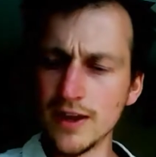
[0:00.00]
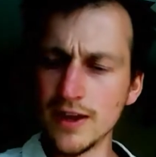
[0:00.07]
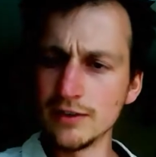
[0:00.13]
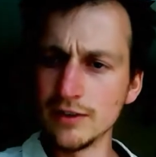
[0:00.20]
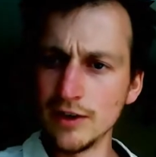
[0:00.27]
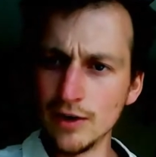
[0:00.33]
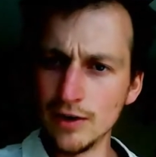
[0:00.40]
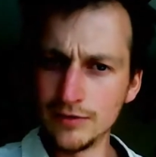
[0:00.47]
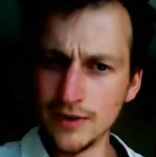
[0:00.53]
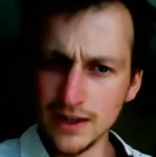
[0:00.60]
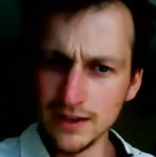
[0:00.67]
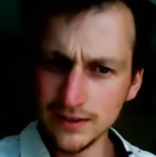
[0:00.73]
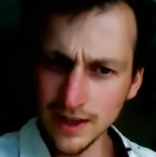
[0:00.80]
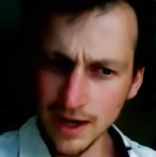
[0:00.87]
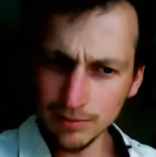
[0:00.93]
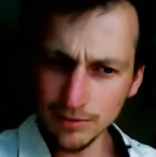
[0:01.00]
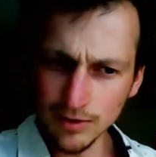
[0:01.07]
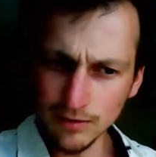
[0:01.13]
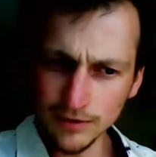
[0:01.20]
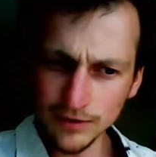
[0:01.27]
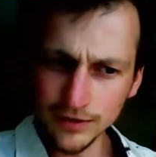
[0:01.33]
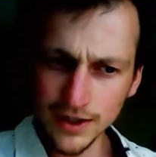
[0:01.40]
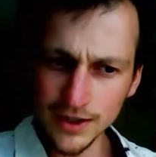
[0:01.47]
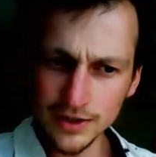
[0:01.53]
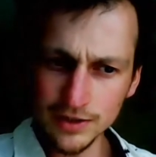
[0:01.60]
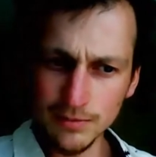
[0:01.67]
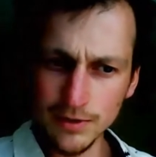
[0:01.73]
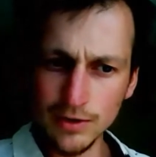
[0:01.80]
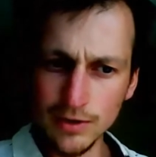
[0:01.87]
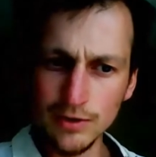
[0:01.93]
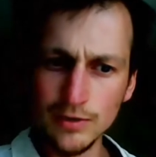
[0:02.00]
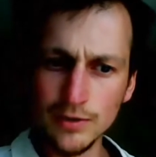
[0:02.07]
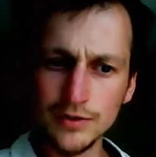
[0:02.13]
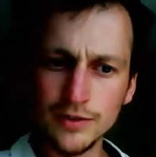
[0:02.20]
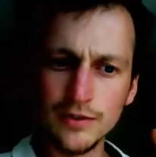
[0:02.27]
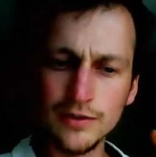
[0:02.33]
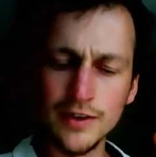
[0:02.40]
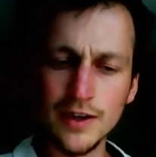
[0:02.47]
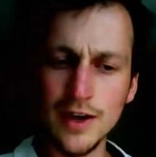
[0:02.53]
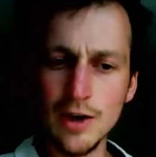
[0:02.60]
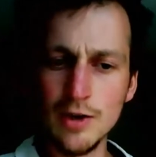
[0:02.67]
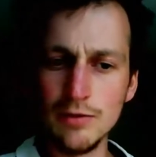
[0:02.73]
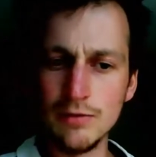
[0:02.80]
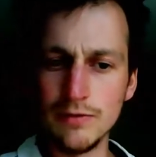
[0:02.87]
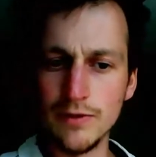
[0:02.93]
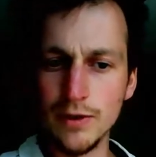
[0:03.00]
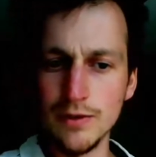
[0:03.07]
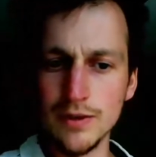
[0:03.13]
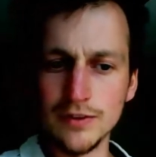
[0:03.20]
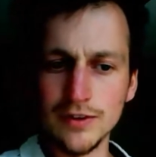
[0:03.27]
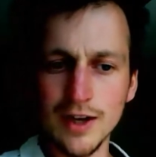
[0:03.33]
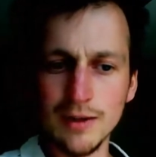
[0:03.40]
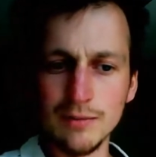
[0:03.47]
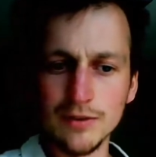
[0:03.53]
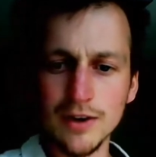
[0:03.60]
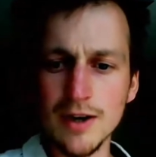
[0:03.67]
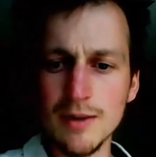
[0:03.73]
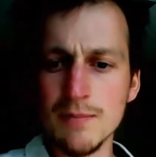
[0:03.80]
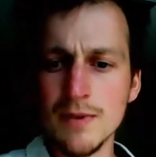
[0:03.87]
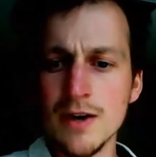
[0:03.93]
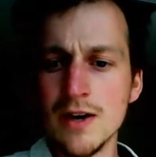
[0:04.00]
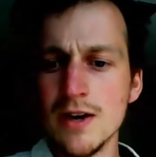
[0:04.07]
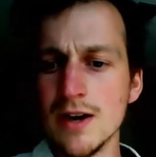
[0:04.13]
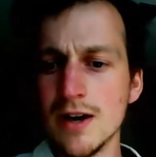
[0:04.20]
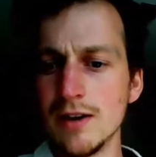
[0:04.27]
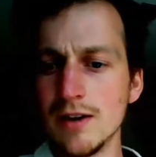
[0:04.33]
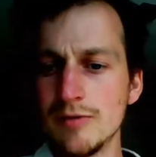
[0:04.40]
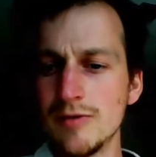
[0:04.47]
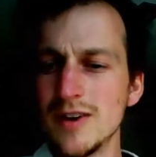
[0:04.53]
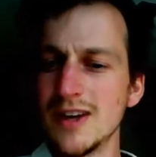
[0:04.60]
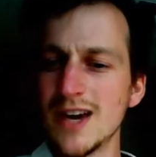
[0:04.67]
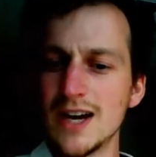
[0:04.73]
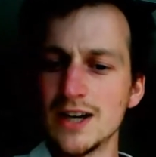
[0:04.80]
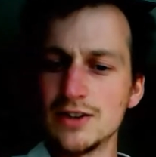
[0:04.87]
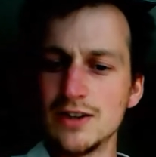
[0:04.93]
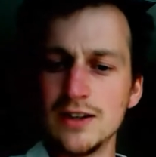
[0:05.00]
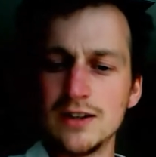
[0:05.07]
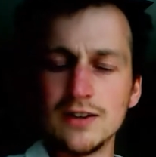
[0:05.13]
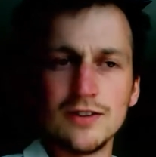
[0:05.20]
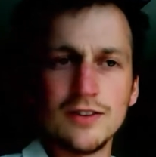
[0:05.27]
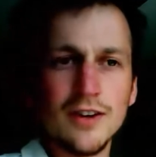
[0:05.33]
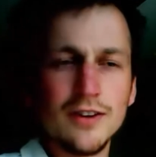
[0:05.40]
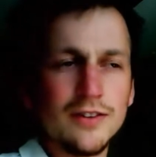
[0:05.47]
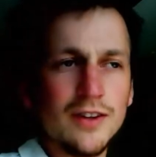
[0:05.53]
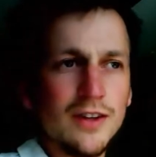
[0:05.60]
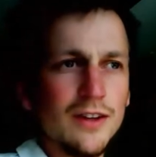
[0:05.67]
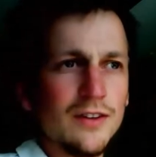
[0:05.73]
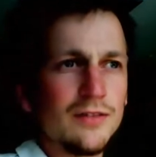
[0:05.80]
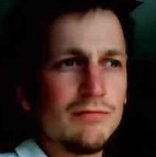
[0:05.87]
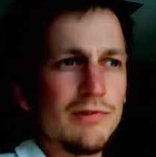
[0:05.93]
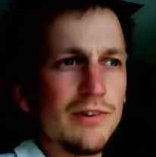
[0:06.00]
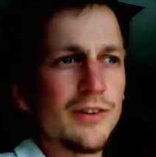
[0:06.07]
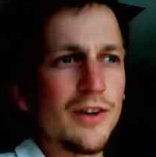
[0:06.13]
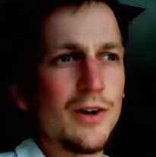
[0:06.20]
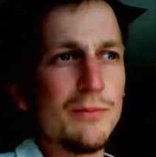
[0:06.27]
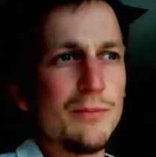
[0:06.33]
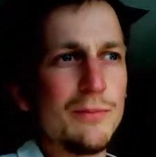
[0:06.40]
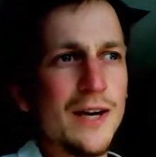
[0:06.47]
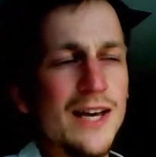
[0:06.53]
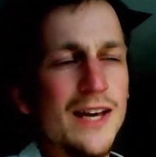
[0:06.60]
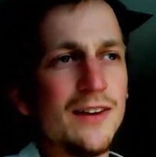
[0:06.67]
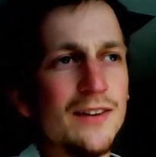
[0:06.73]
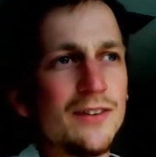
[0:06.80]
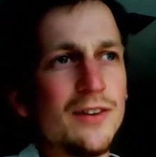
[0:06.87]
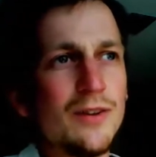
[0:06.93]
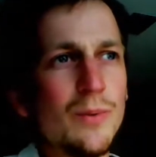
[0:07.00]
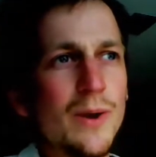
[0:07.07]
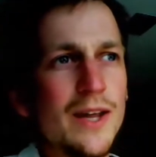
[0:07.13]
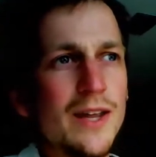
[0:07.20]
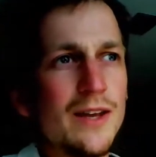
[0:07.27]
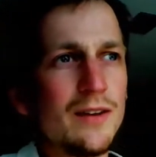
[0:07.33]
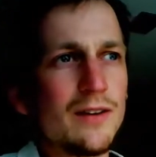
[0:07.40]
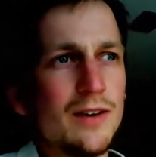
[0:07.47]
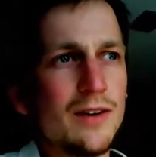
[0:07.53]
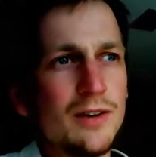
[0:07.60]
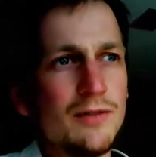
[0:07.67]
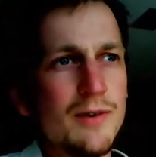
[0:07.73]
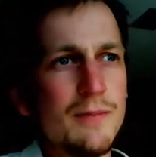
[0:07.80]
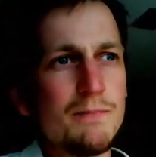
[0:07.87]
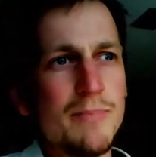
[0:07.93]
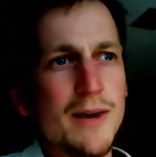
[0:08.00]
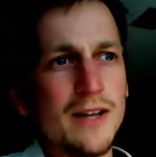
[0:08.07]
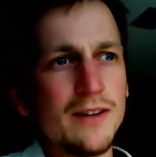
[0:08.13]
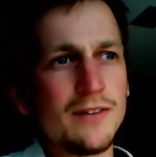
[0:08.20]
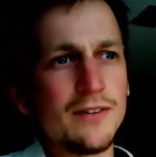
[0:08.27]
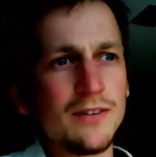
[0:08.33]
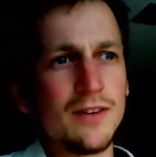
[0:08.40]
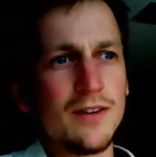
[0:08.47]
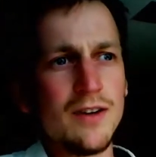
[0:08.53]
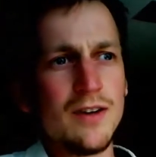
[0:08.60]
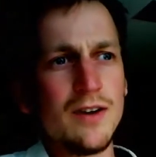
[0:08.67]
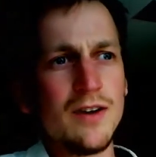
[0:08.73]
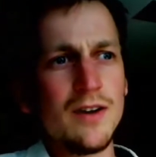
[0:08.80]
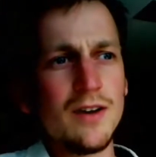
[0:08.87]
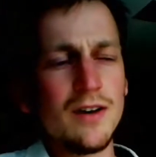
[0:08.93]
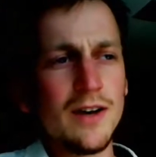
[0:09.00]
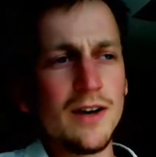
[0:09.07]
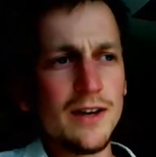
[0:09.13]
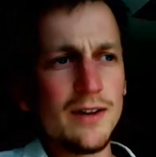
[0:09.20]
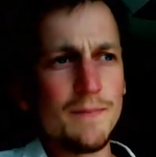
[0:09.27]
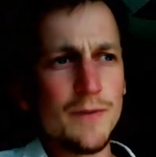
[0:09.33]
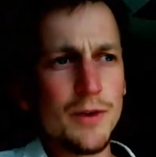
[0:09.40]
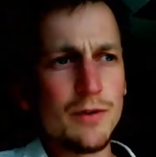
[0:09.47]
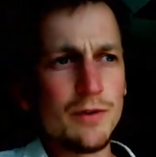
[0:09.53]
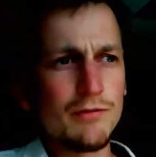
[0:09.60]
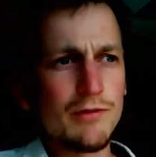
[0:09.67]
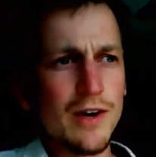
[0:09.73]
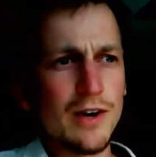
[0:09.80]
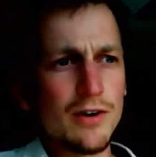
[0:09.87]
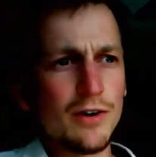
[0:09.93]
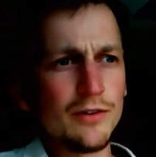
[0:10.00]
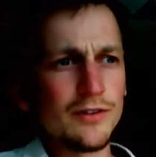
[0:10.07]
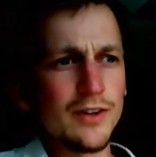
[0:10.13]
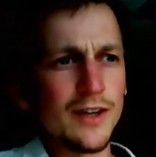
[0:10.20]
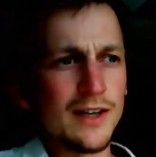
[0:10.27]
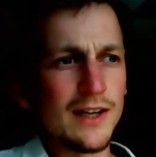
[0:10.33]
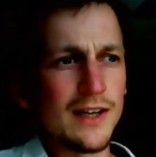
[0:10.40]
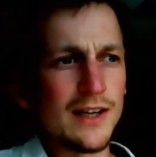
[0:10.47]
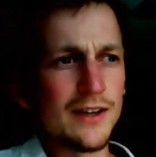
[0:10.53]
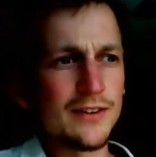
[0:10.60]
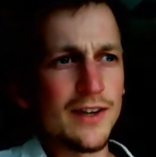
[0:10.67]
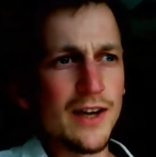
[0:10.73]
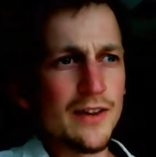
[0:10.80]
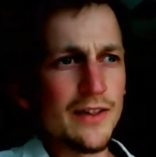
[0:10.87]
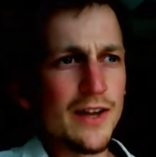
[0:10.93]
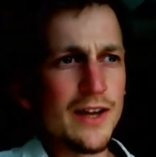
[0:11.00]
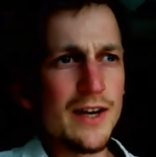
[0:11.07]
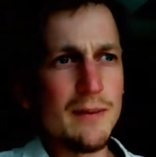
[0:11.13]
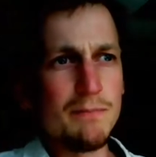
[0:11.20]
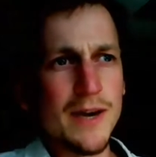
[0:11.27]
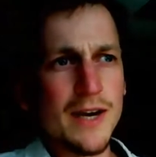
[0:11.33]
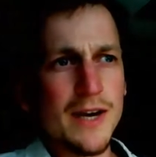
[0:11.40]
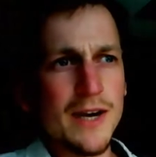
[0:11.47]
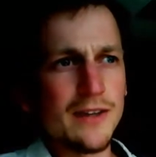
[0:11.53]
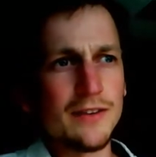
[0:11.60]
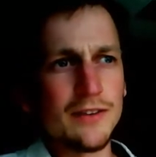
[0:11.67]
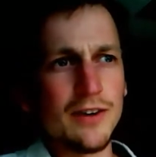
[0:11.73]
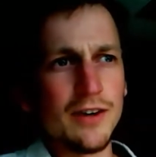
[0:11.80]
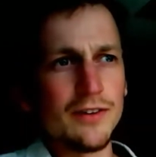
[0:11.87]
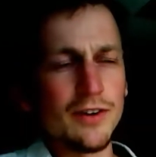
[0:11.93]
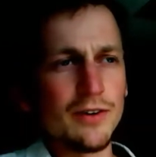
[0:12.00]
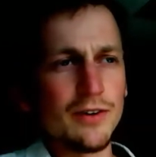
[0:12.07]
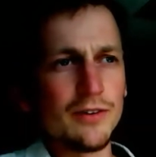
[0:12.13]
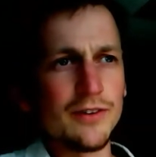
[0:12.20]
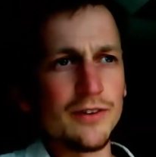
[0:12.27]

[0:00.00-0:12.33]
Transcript: there's a lot of in-depth conversation, but you can also see an overview at the same time. And I think actually, disgusting as Rhizoma is, the way it kind of embeds, like, you can create a content list and then embed inside the